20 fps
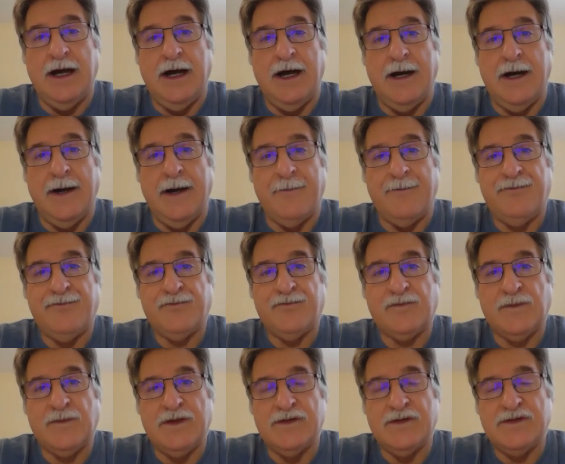Um,
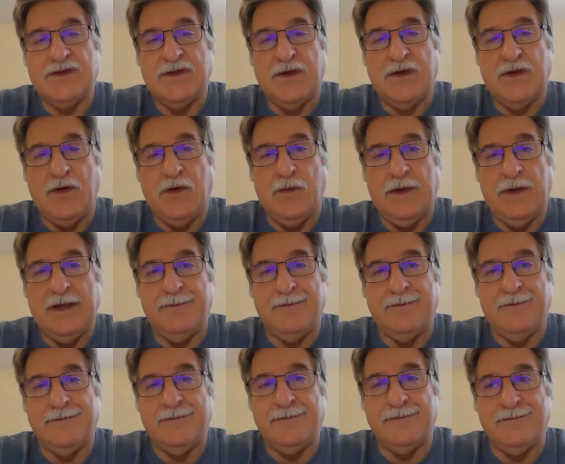so
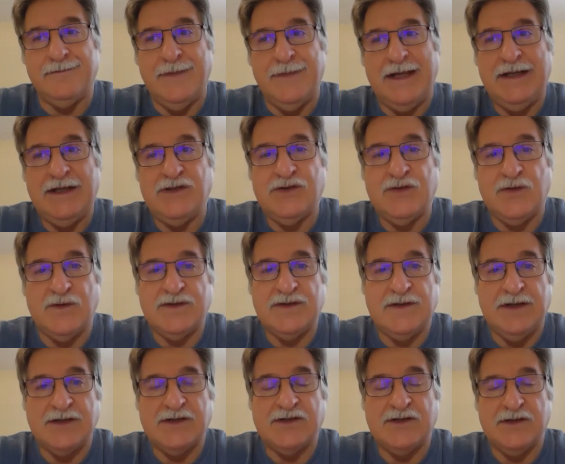in many
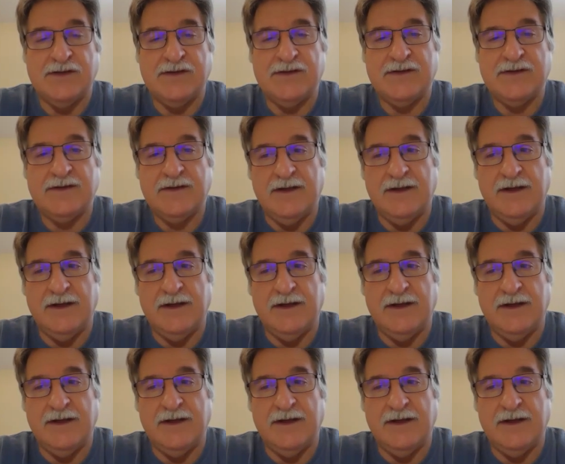jurisdictions,